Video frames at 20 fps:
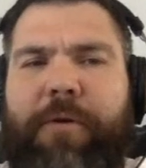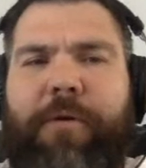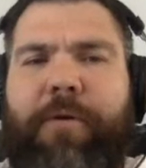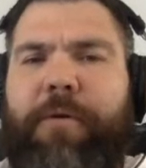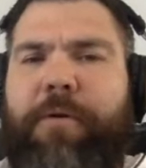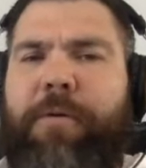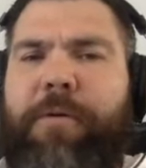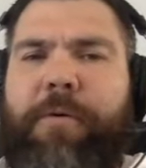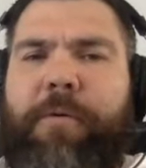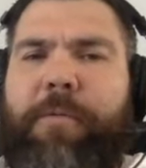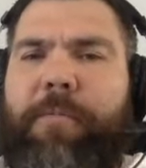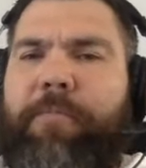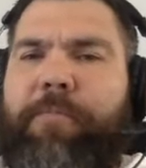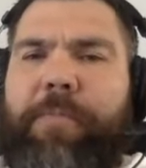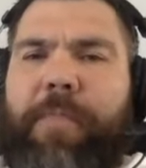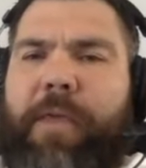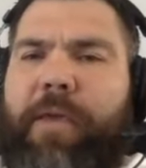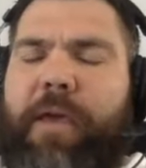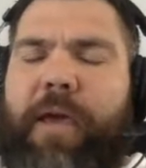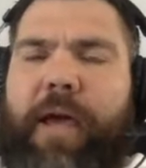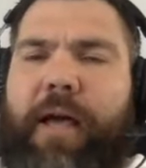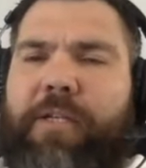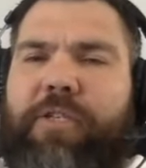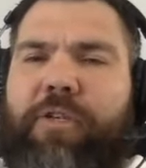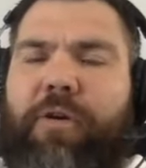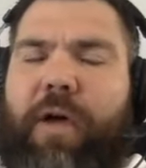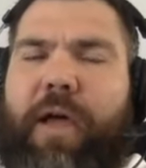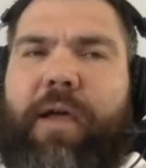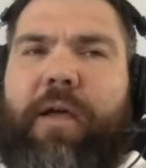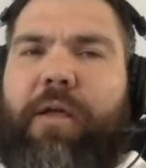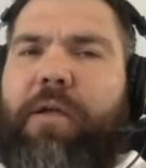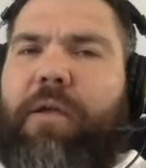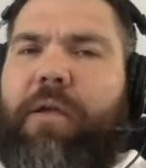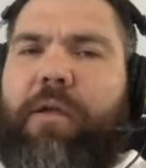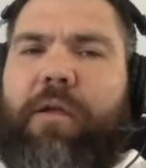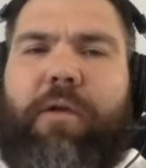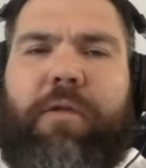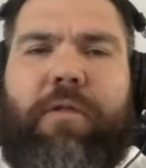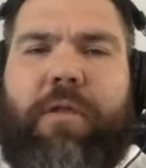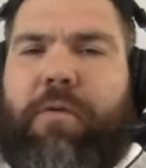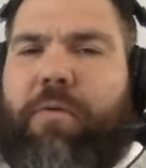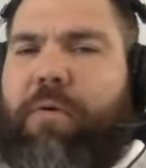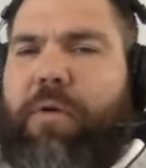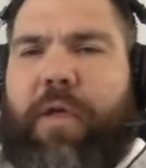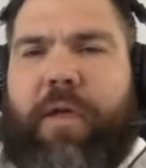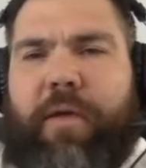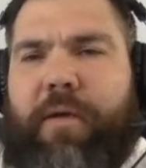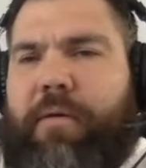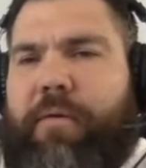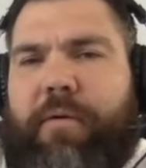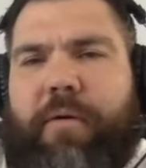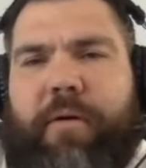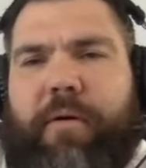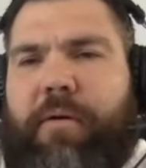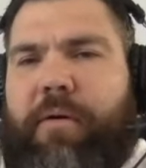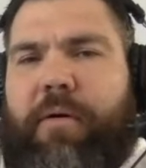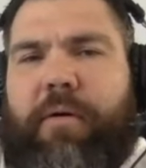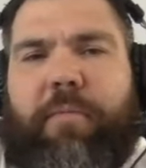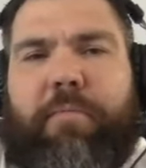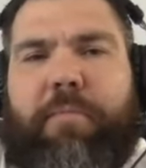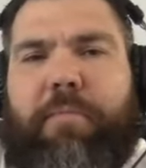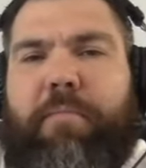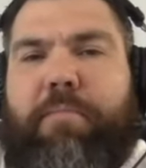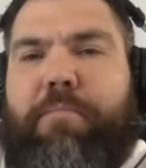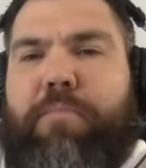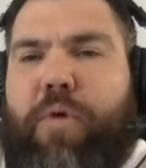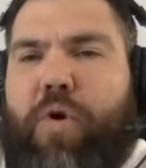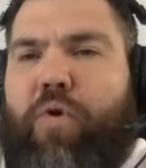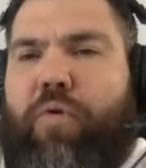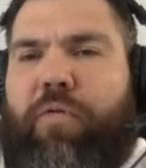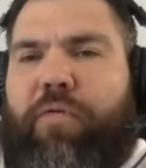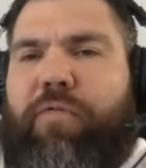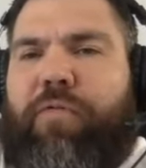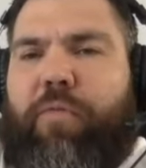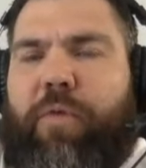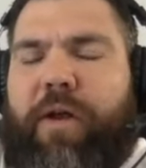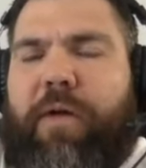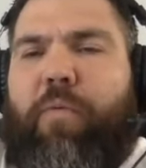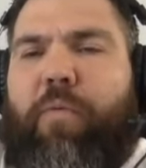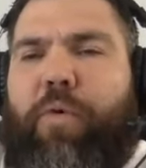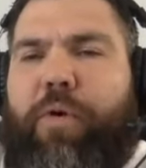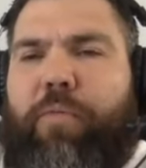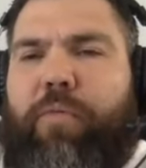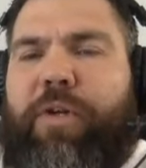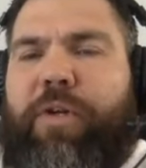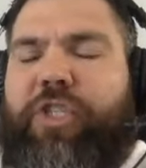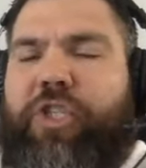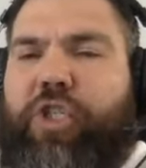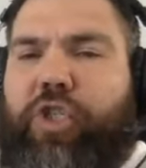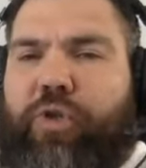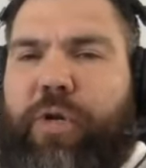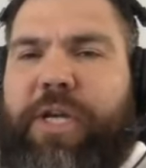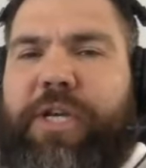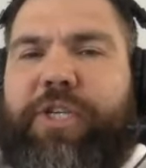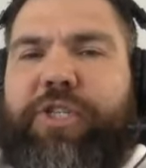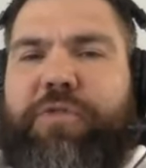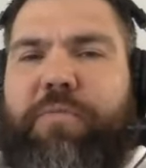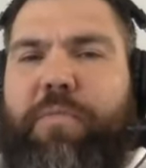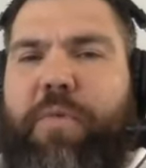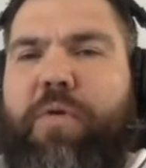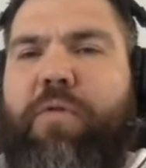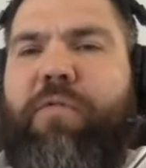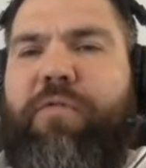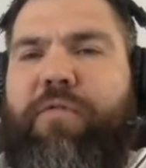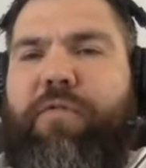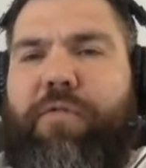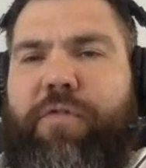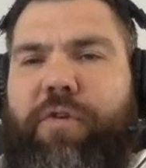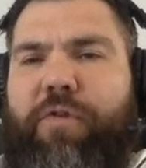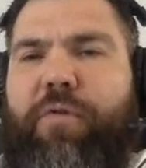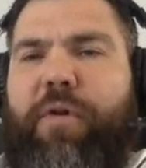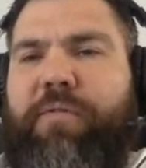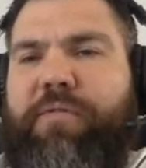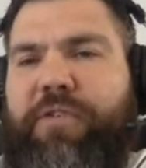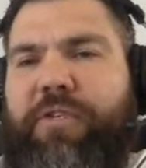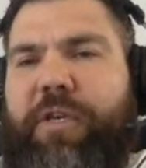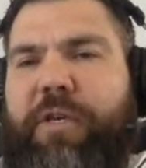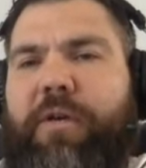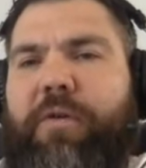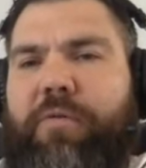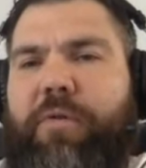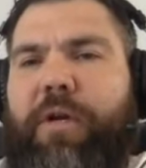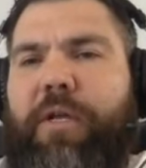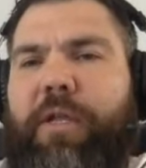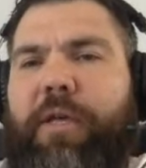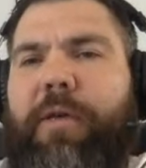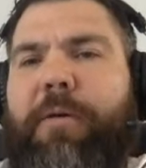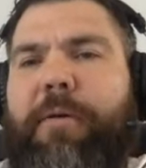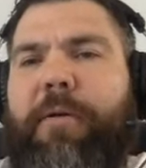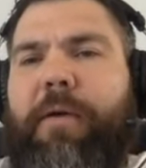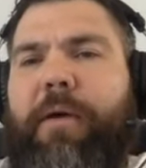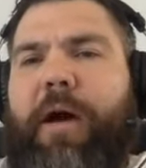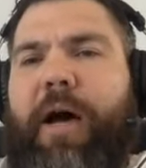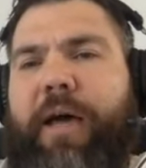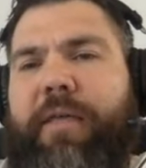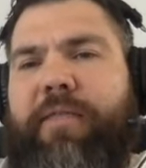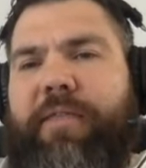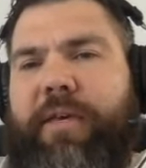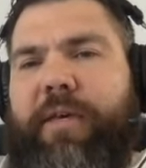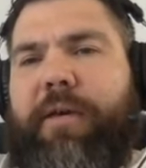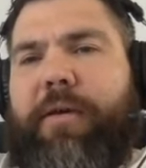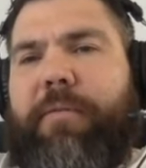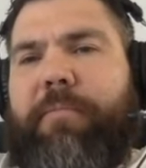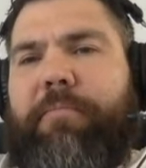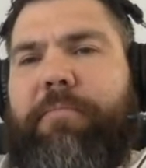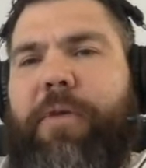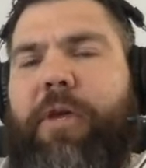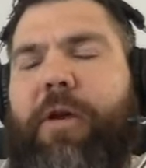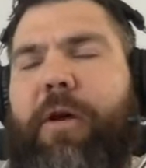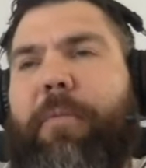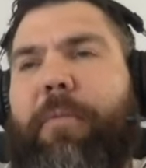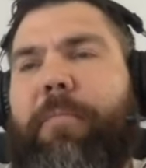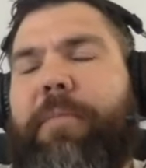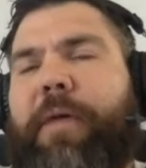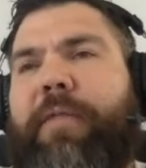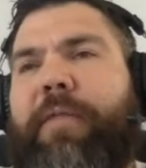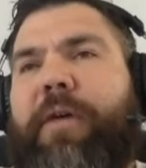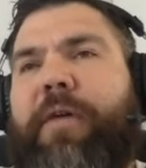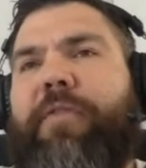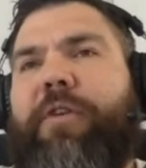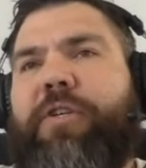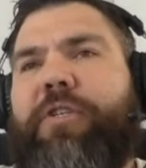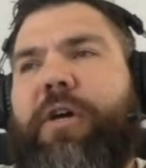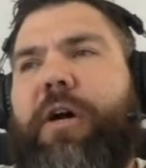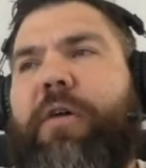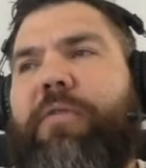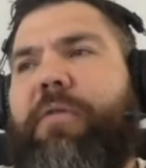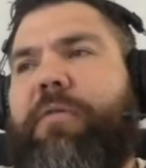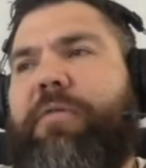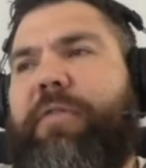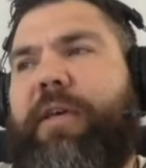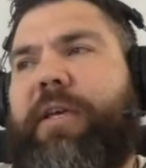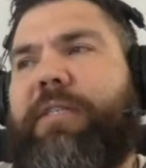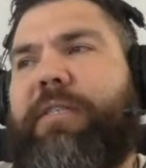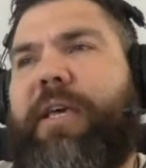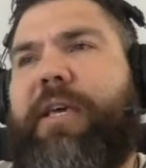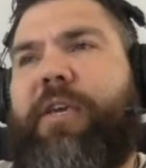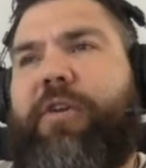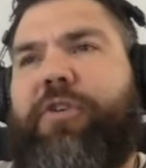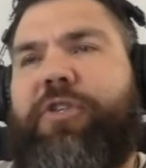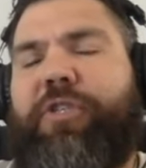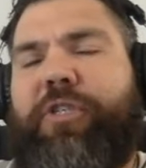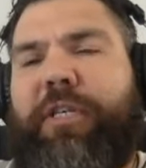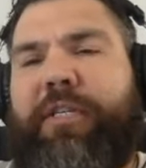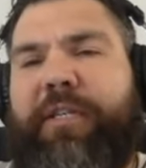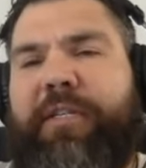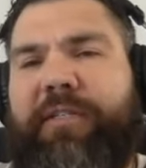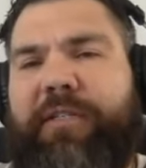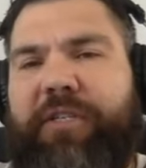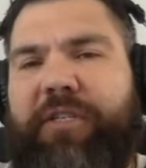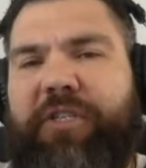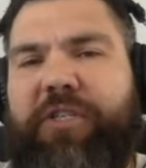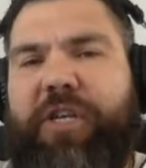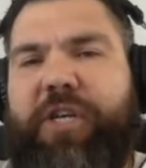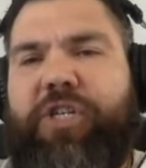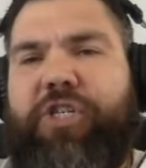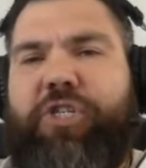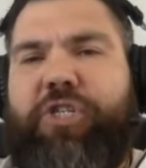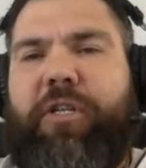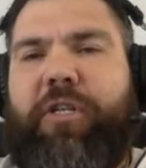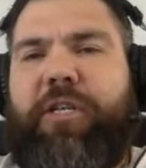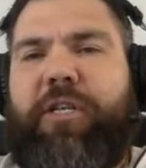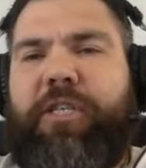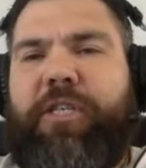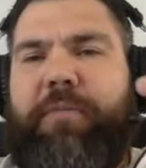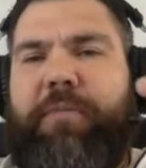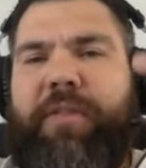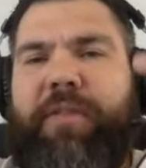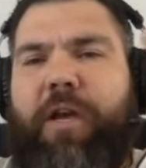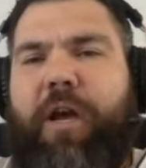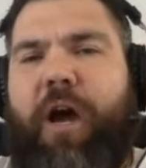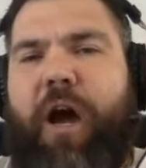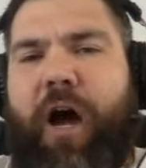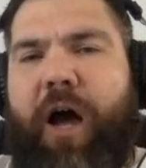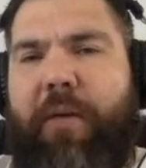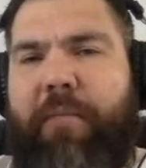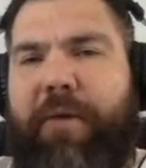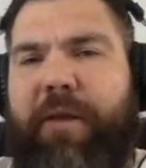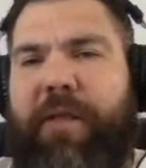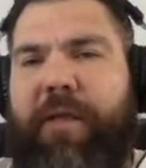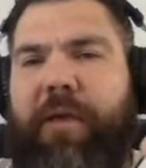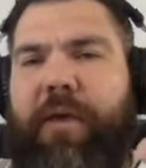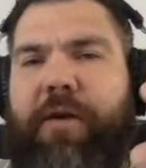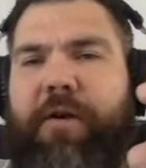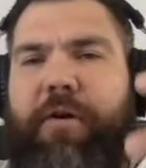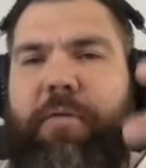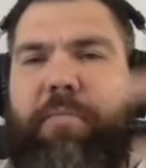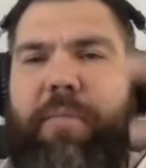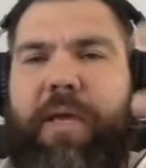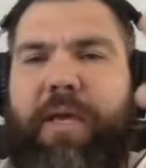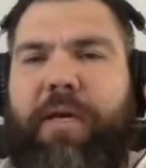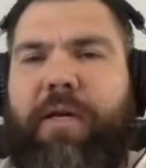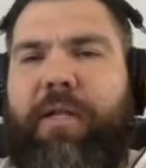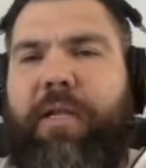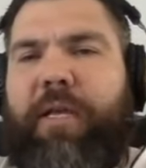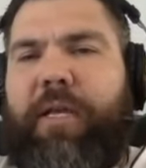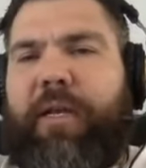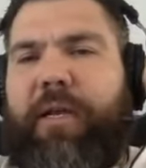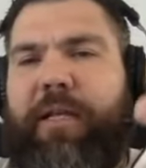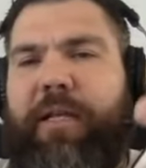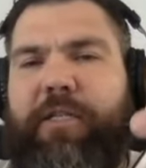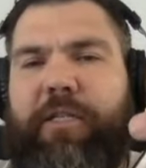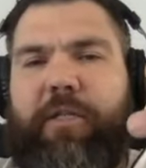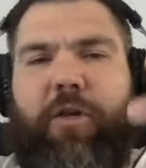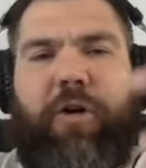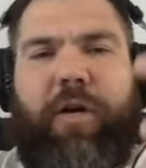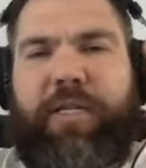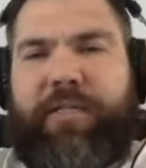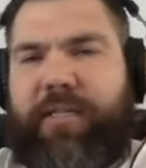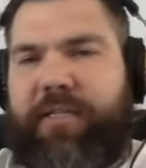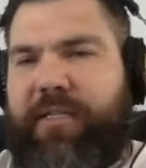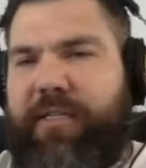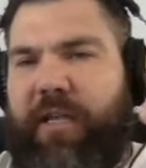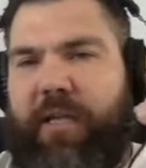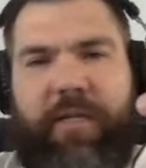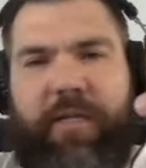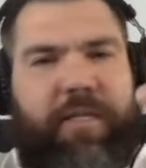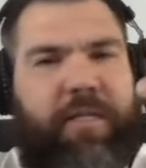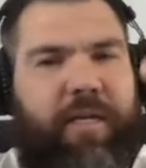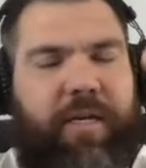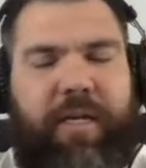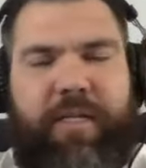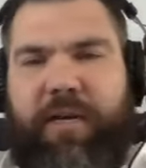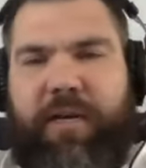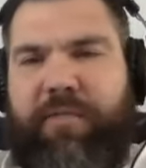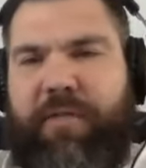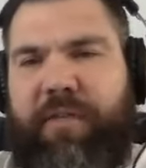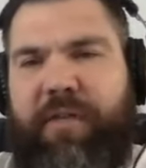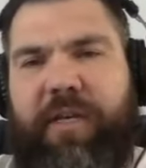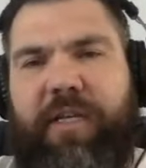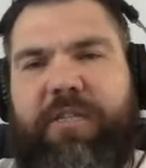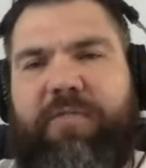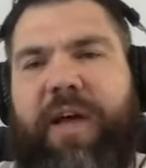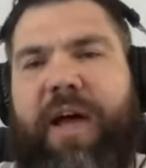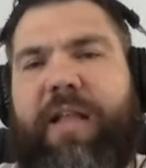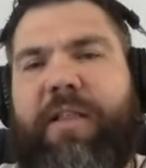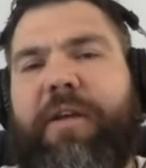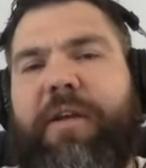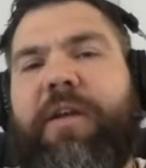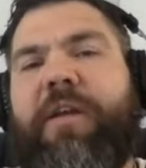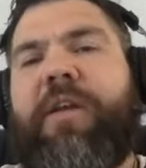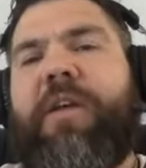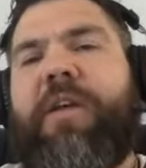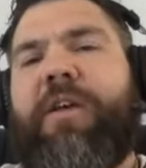one. Yeah, what a weird, so what a weird you know, like event move. What a what strange move for the UFC, really. I think you know. And then there's other things like you're seeing the sensationalism and the comedy intermingling, and as long as it's selling tickets, everything is valid.